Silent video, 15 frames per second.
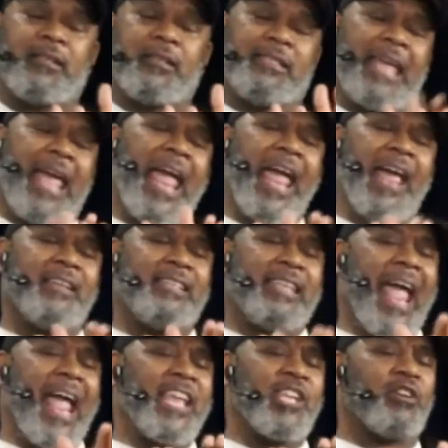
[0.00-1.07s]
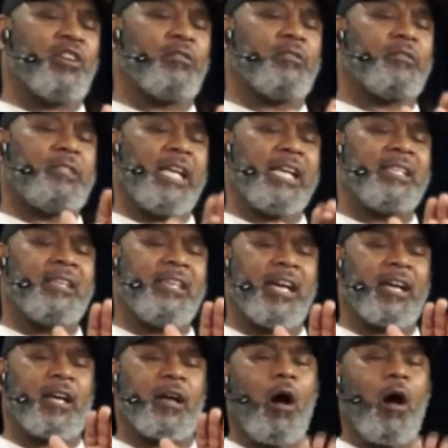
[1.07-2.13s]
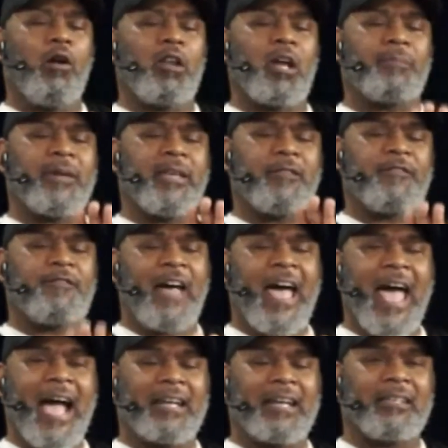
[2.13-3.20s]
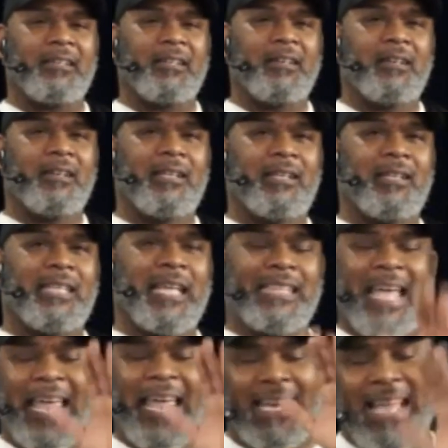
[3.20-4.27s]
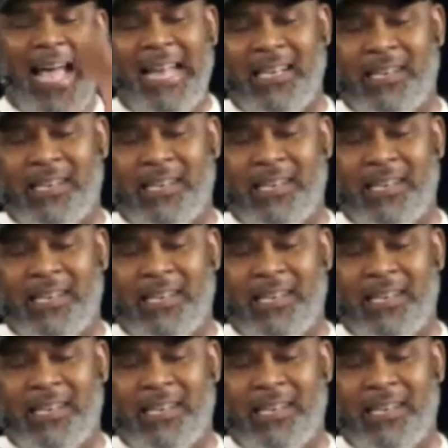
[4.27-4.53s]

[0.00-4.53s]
Daniel didn't get caught up in the fact that they had gotten